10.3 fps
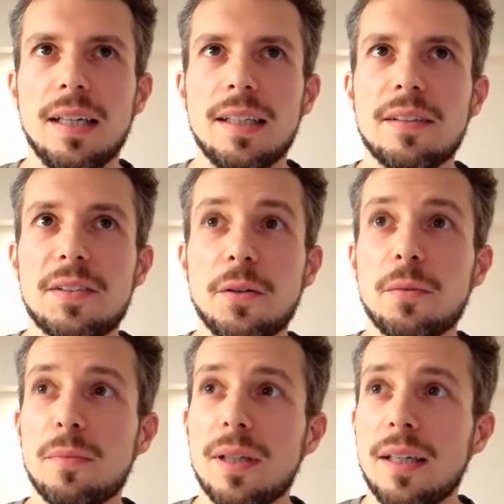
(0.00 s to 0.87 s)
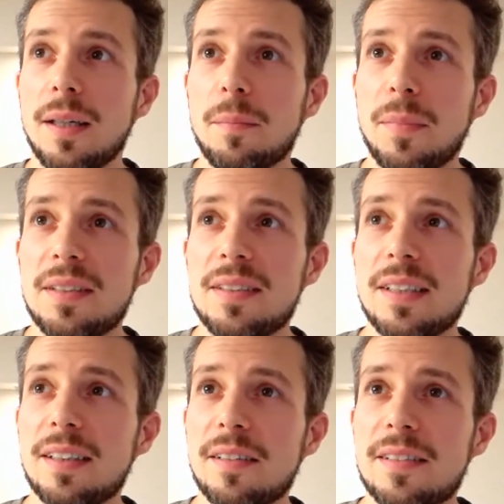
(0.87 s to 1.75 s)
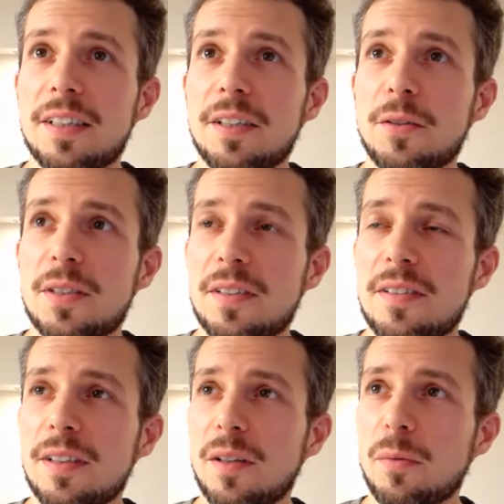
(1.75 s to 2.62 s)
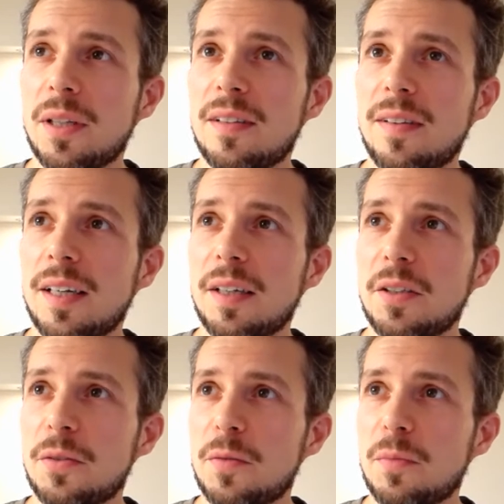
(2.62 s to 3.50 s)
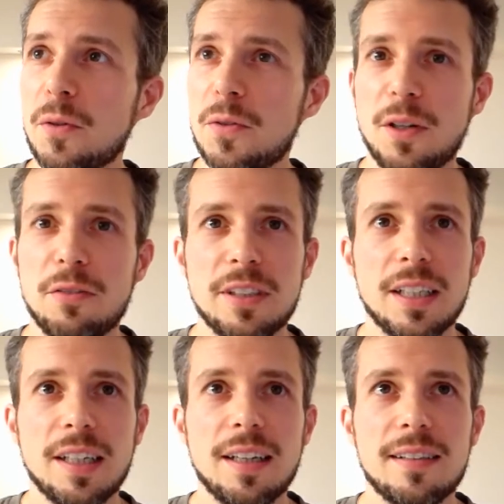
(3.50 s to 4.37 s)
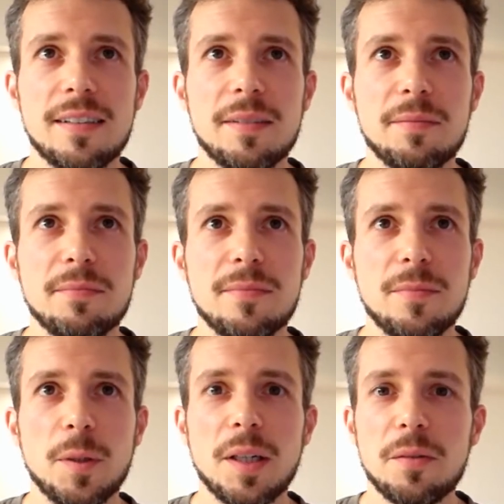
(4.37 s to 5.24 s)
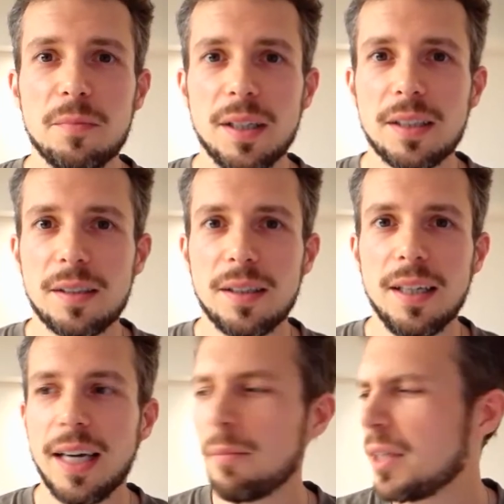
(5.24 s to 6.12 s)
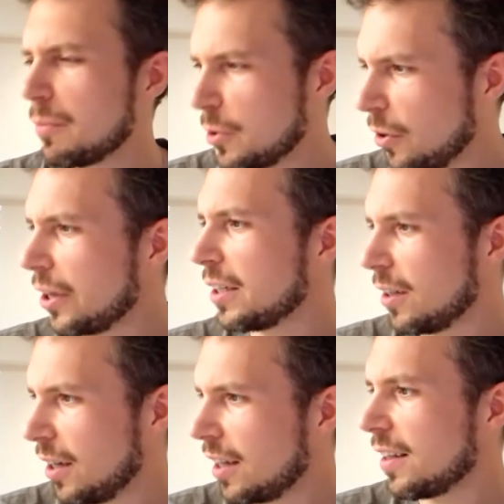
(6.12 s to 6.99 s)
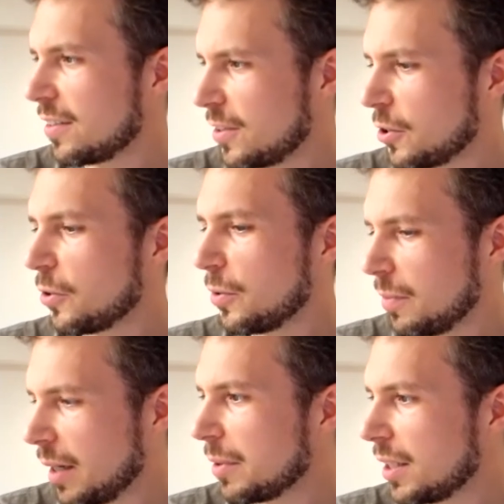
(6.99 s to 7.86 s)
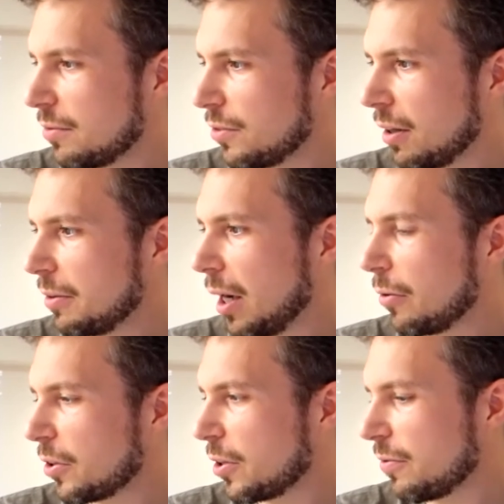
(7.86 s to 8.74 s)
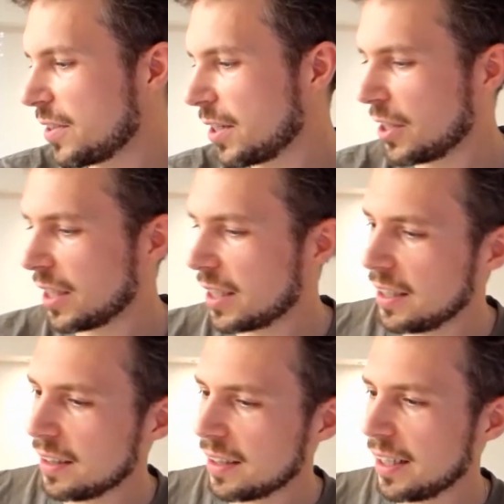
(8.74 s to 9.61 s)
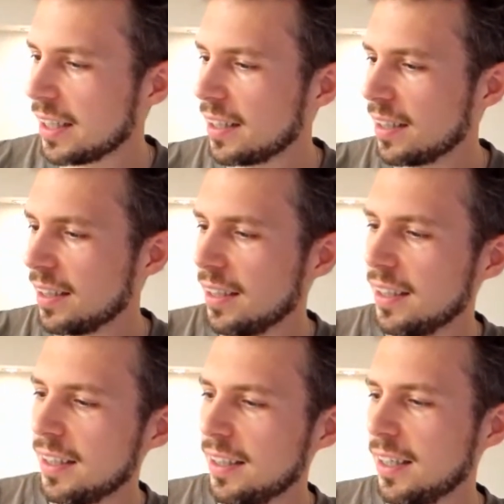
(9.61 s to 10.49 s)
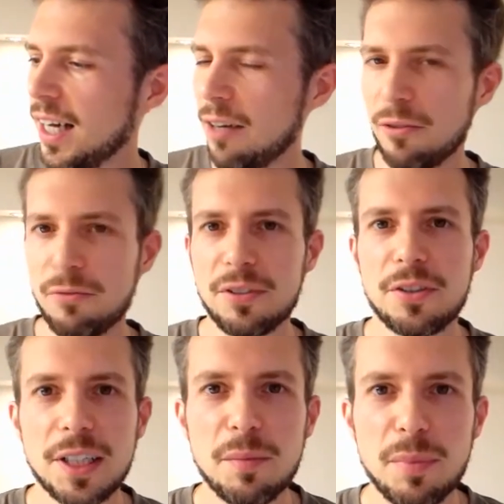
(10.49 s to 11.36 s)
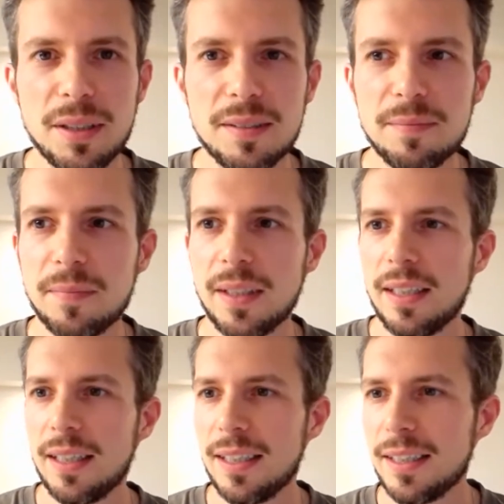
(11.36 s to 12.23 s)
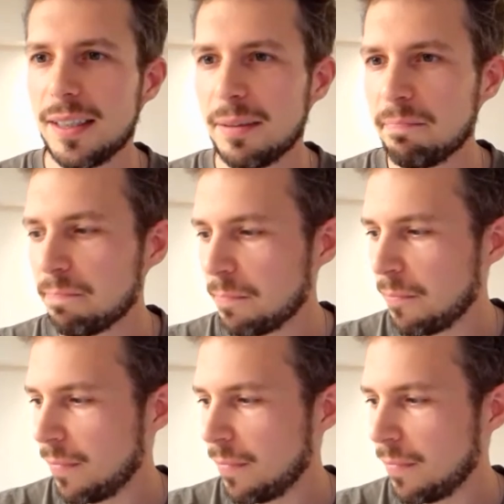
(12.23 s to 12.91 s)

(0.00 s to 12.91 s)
Yeah, so basically the sticky notes are still the ones that I use most often, I guess. When I'm drawing a lot, that's true. I mean, even our conversation, I killed like half of a tree, but I